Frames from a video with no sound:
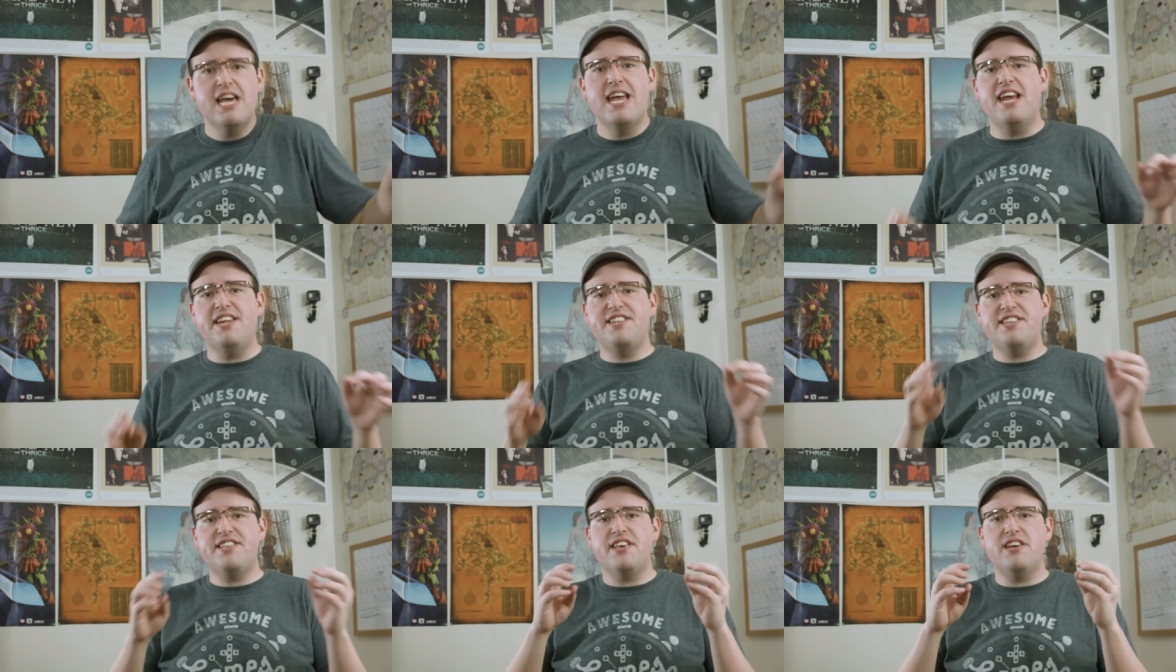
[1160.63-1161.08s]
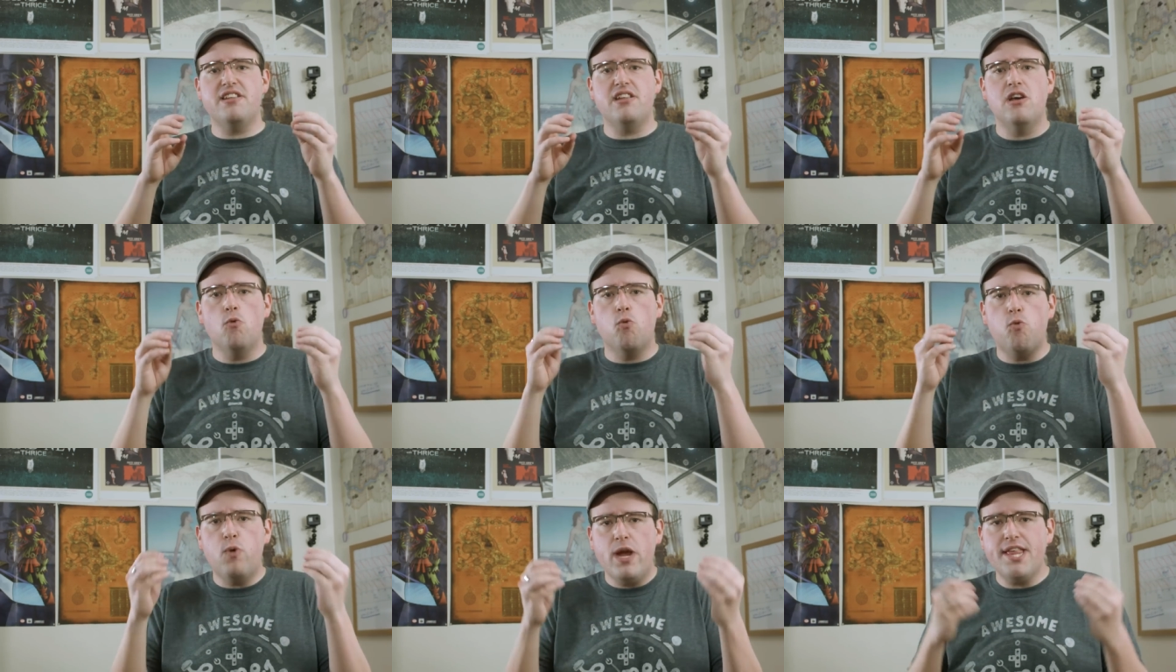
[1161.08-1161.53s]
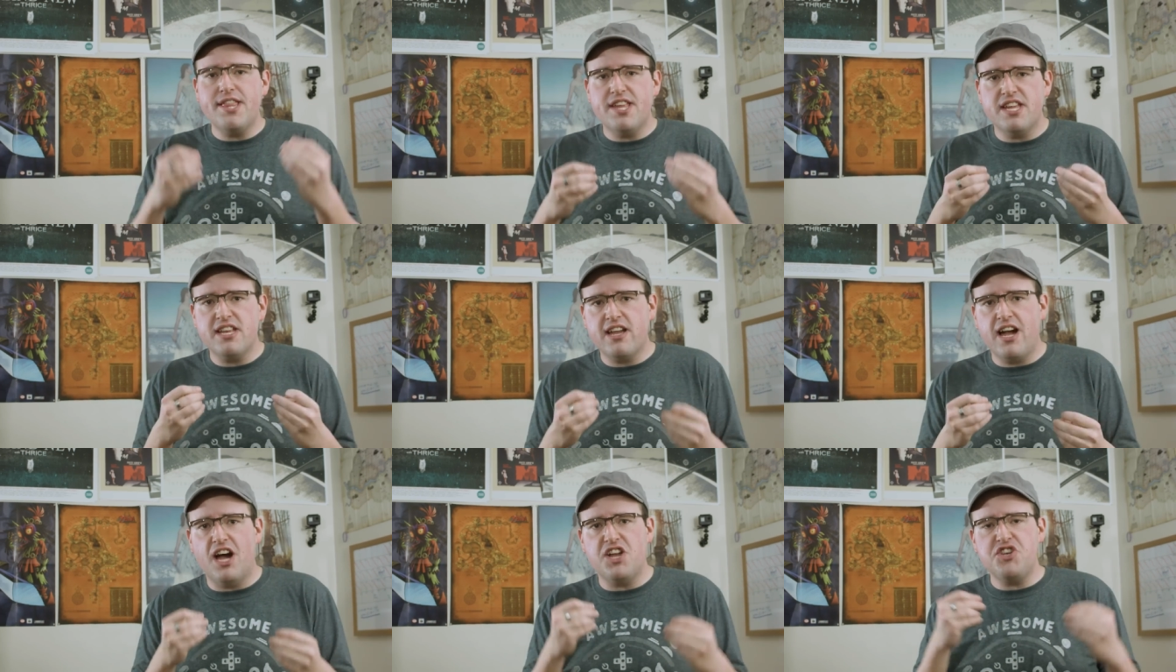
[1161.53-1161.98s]
it's that we
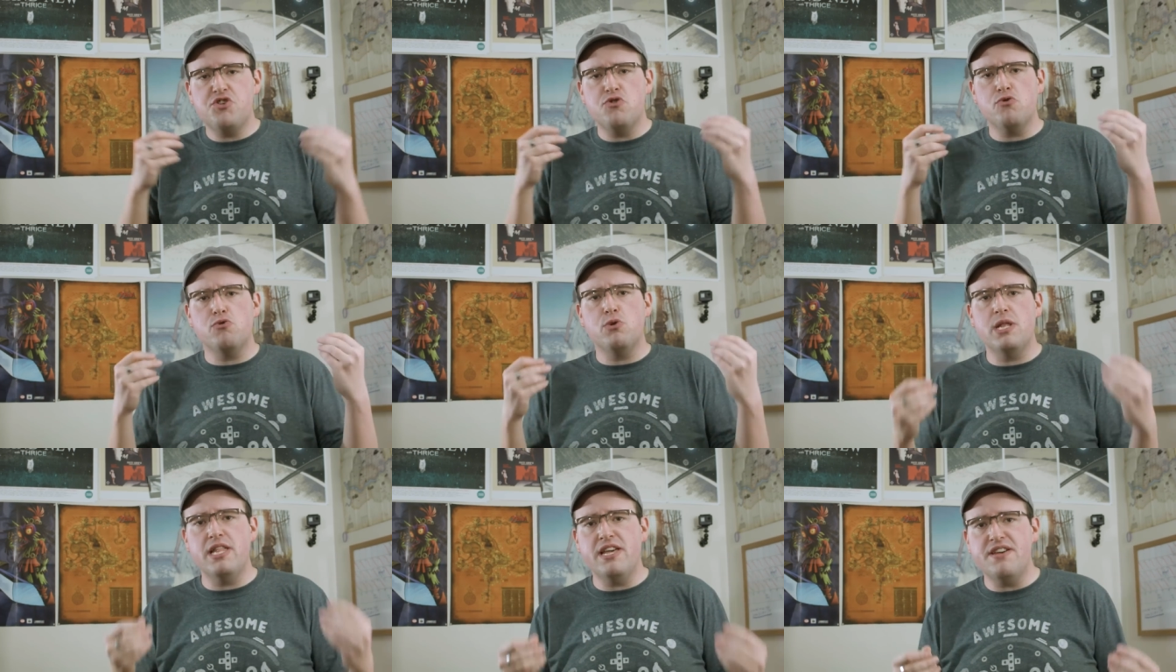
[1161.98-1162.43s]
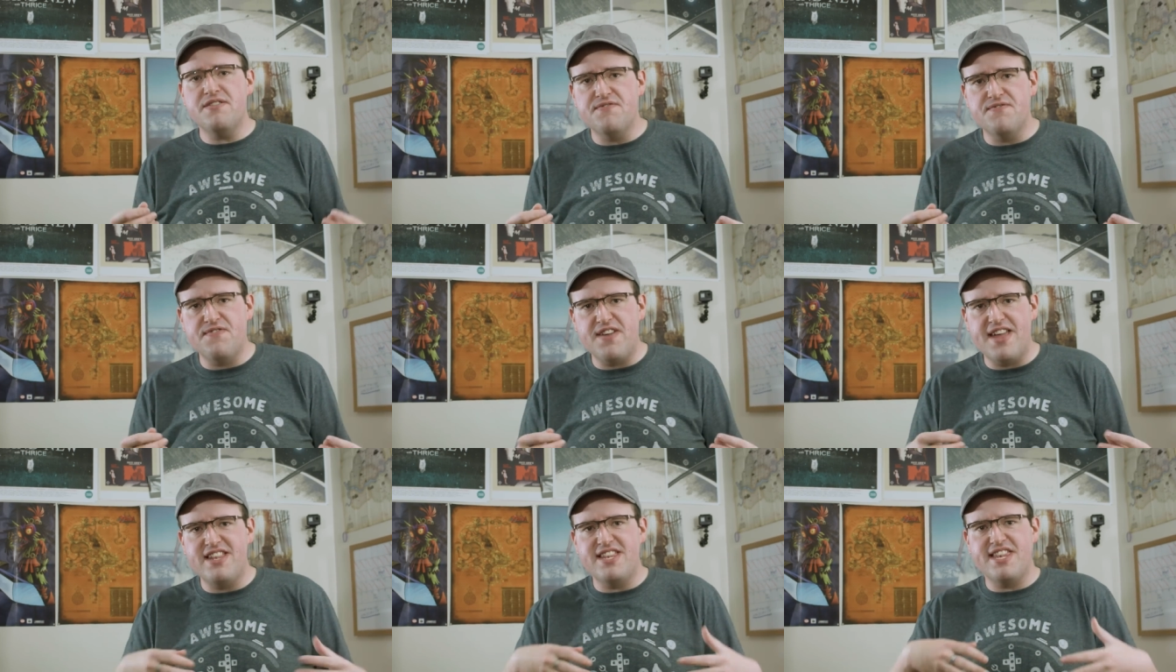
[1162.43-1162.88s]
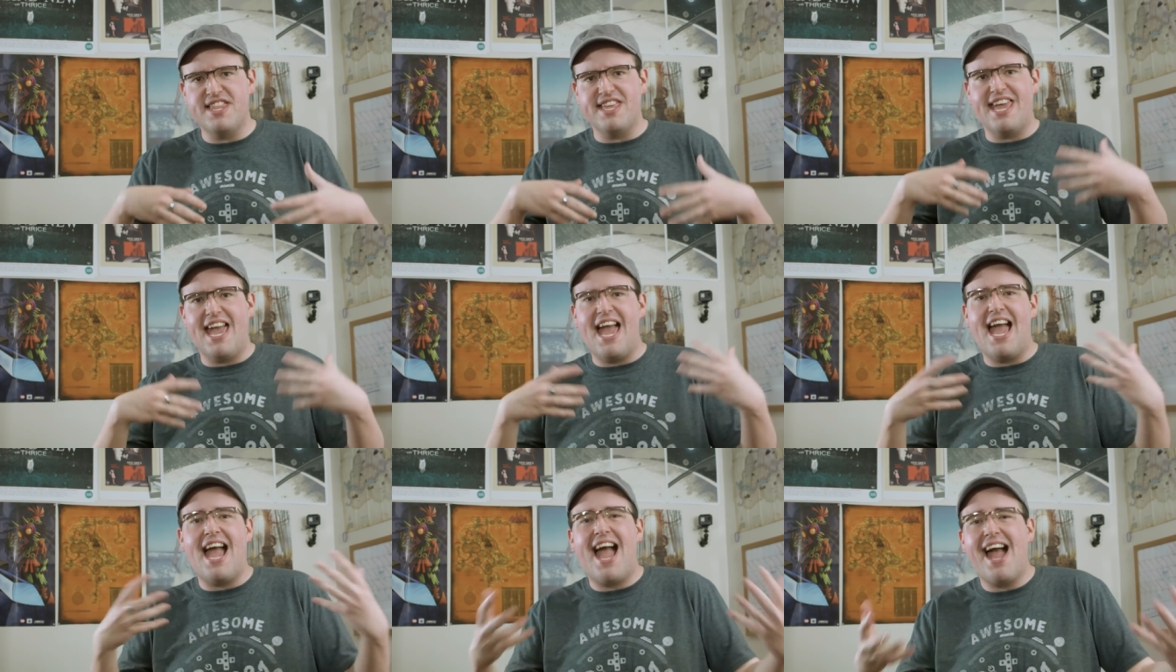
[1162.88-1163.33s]
then got to live in
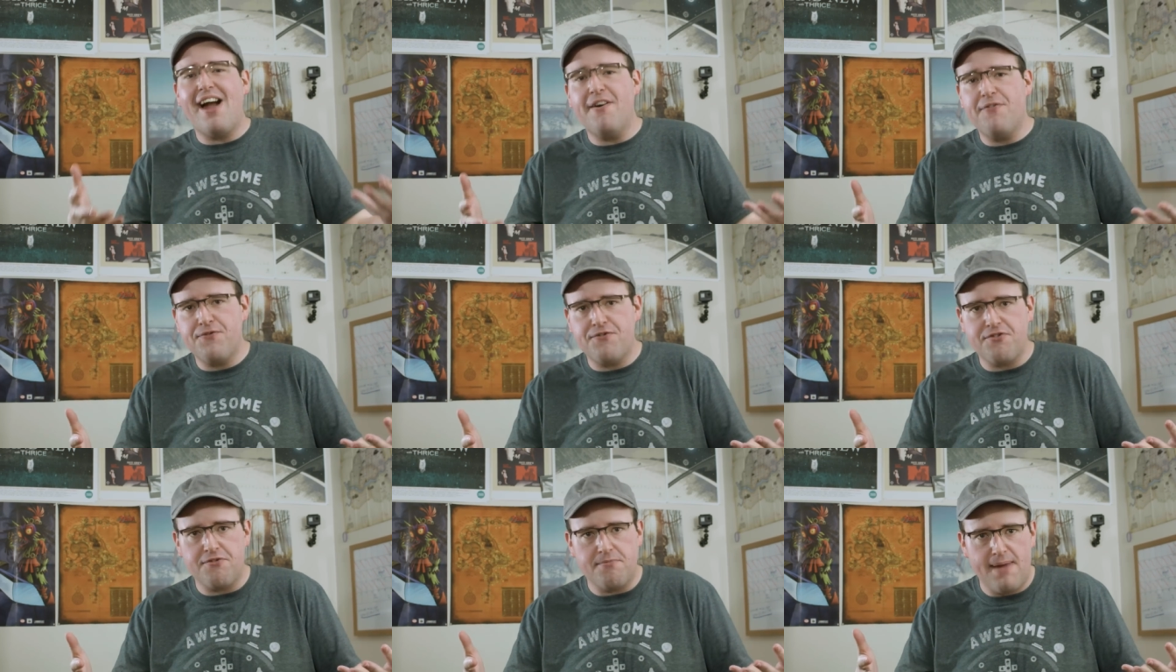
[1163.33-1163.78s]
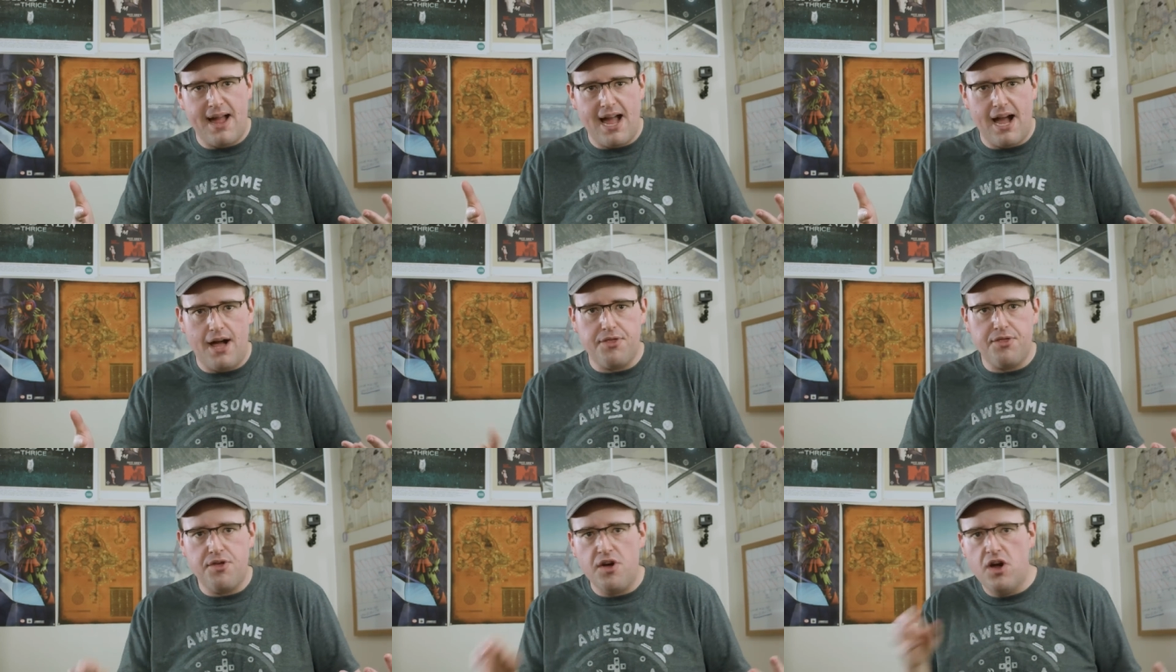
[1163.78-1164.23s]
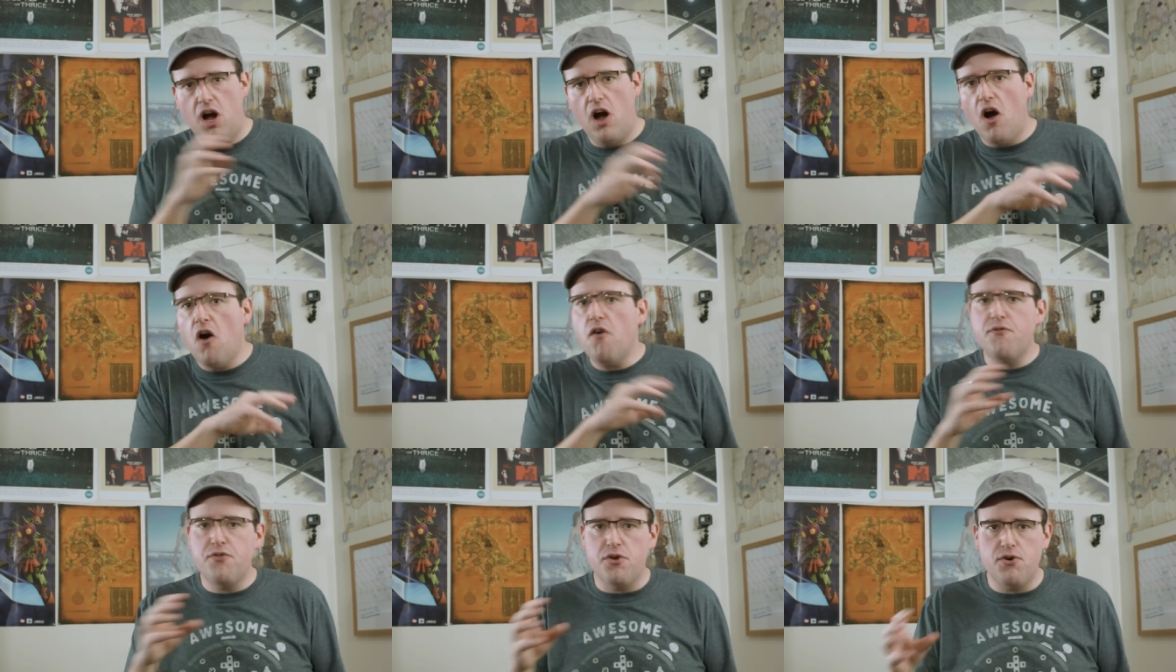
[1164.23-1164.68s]
the aftermath
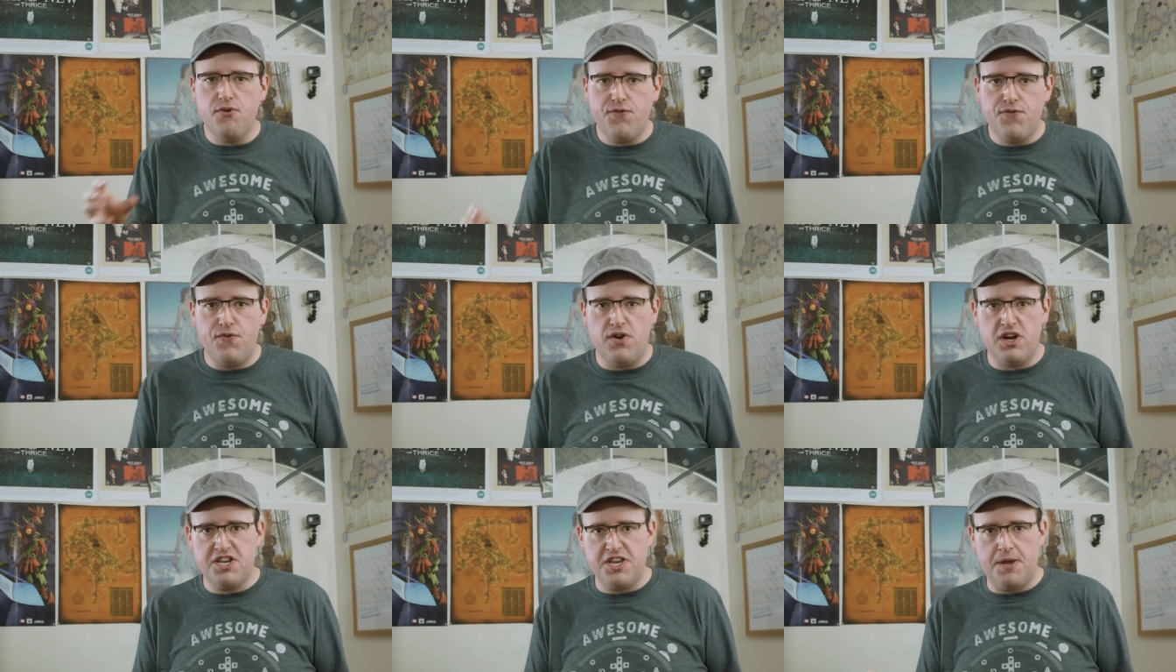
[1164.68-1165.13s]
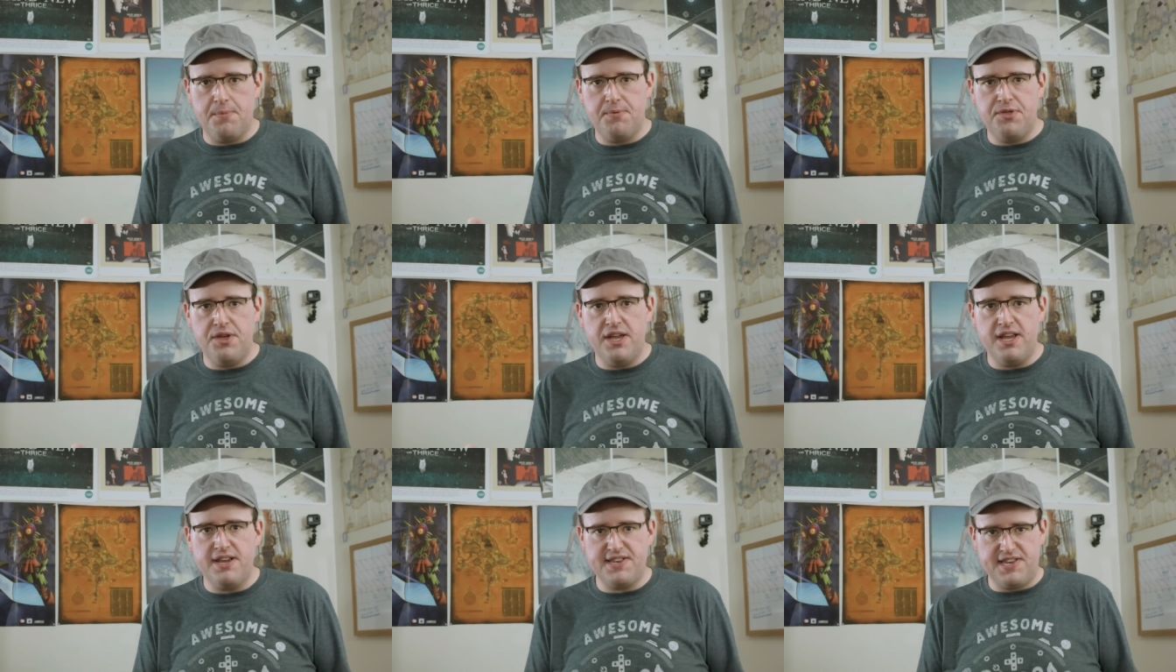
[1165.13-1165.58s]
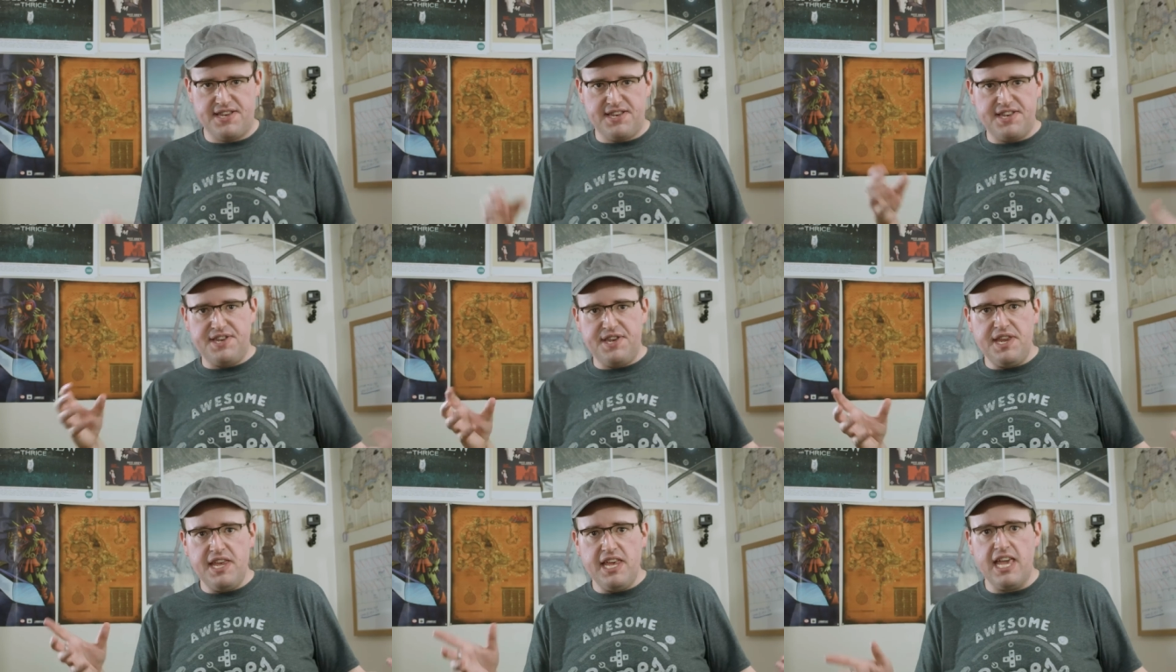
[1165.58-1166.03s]
of those fucked up things and
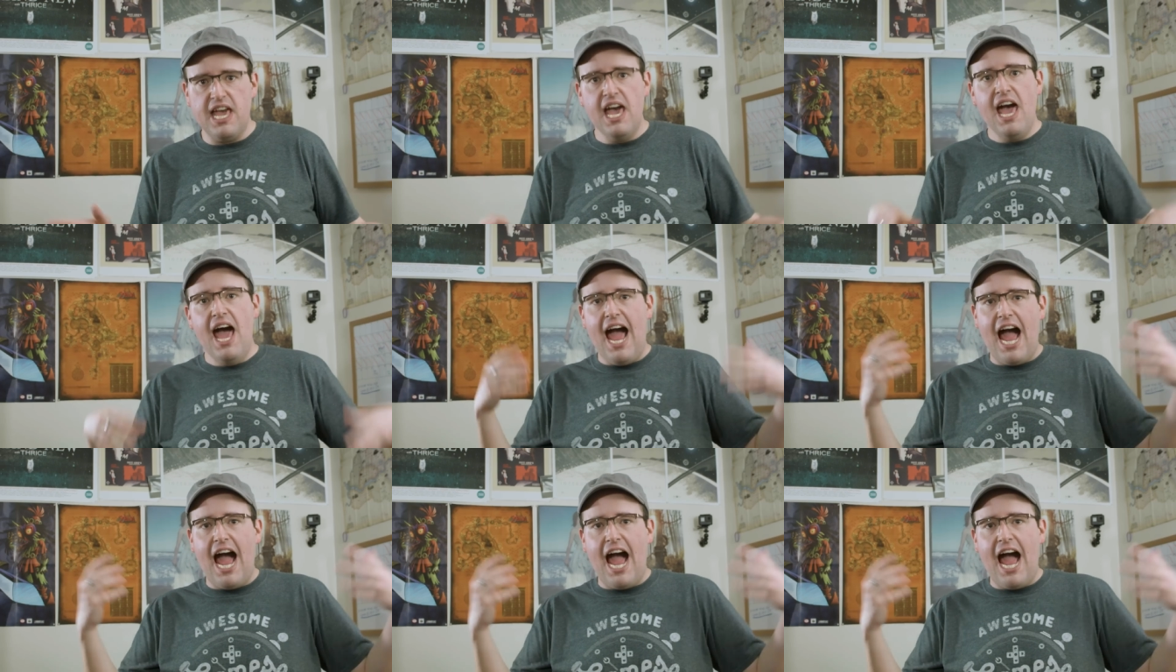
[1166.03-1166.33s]
see